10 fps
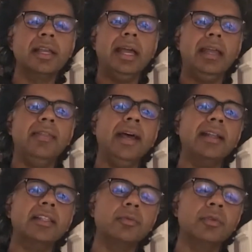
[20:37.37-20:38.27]
Mm-hmm. And
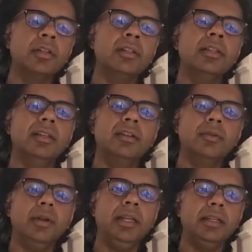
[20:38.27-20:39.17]
that's really
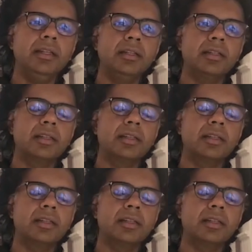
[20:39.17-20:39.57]
ingrained